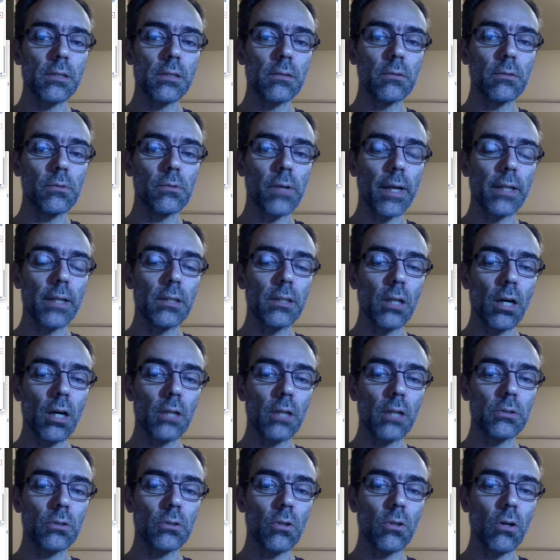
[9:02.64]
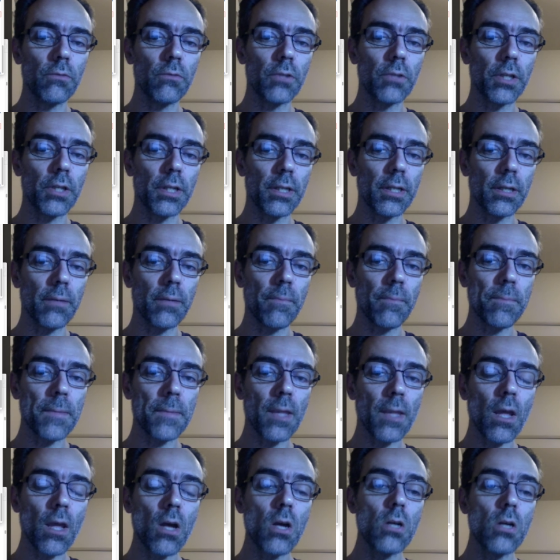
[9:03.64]
gray dot over here.
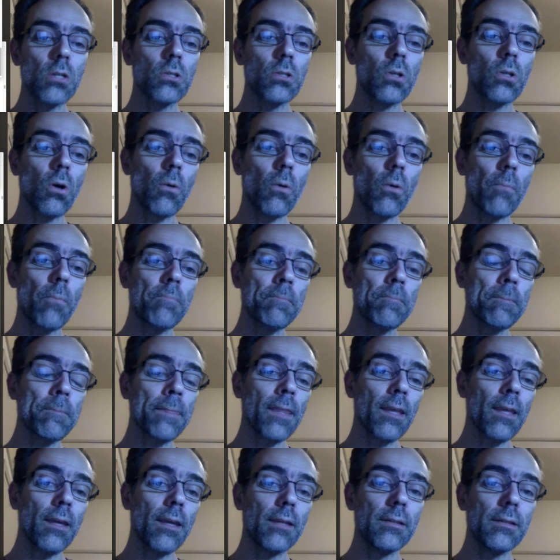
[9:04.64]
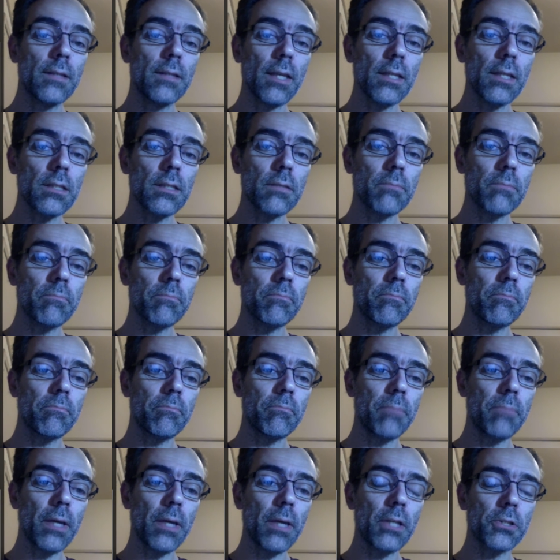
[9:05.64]
So in this
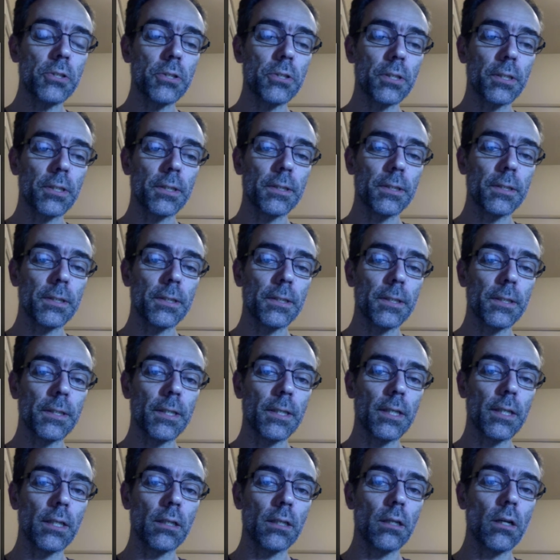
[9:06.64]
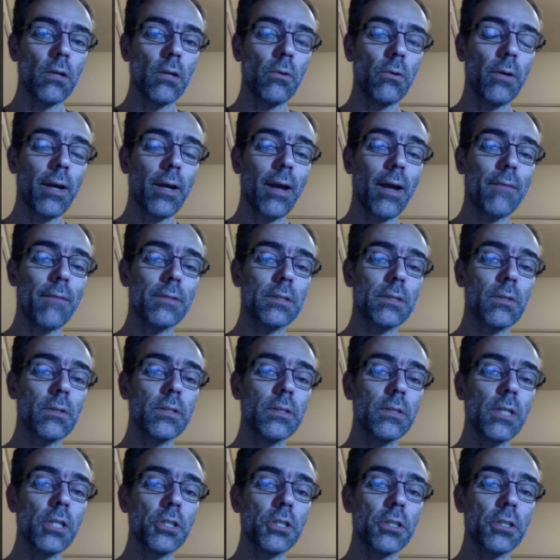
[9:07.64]
picture here, we have a
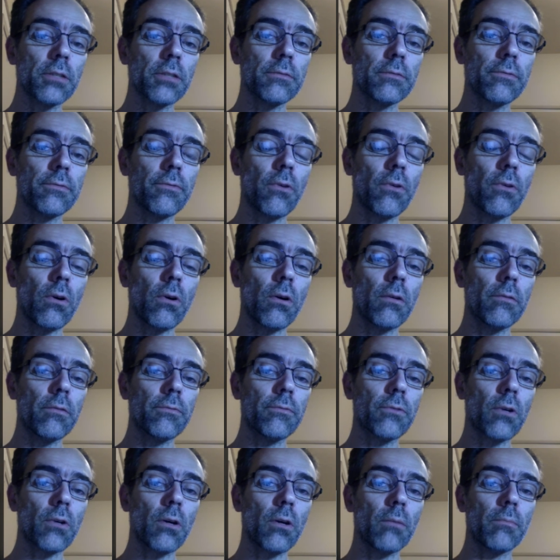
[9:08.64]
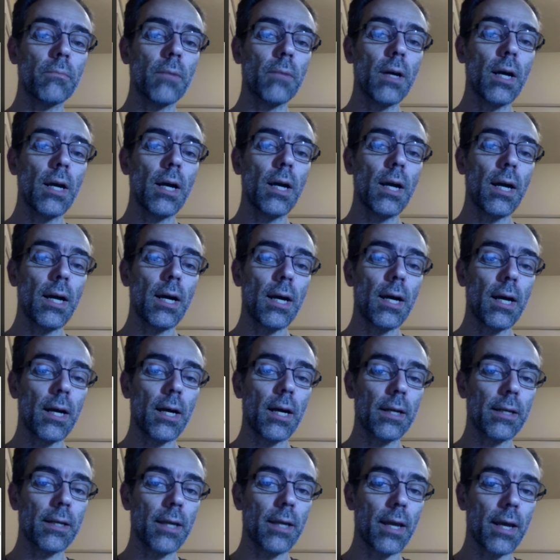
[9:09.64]
transition from
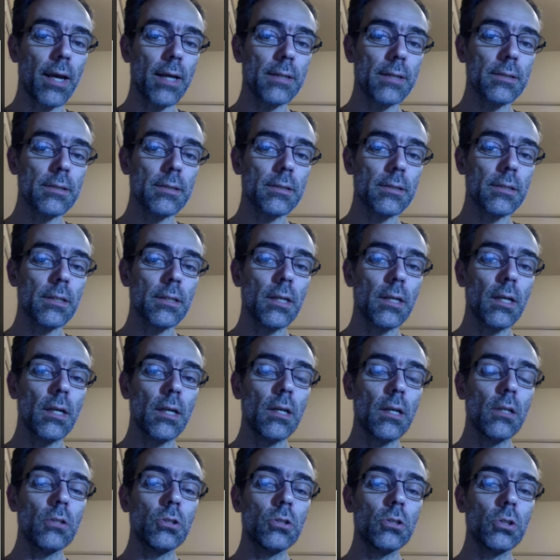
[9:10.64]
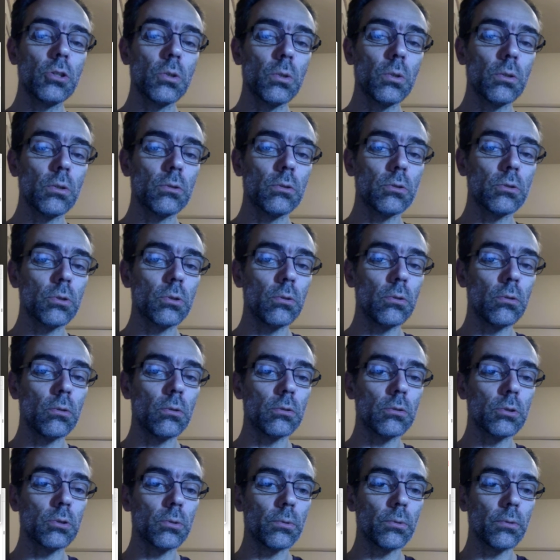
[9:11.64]
gas to
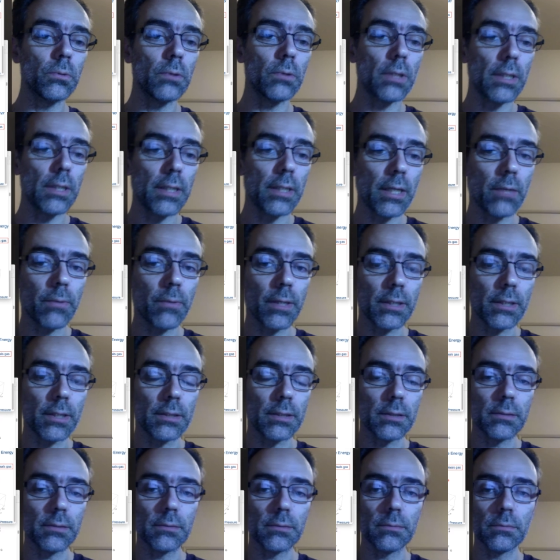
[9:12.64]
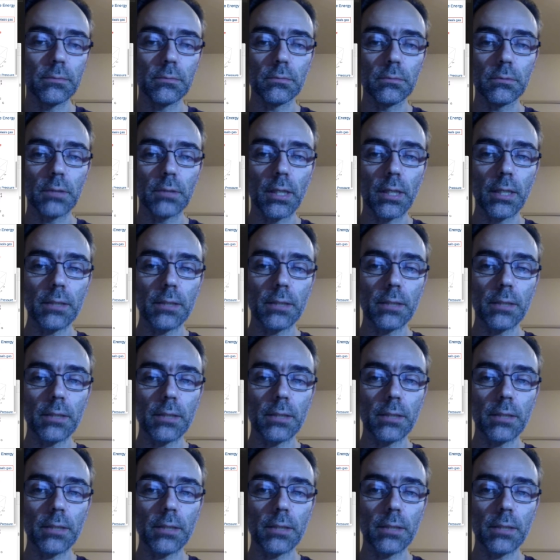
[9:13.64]
a liquid, right?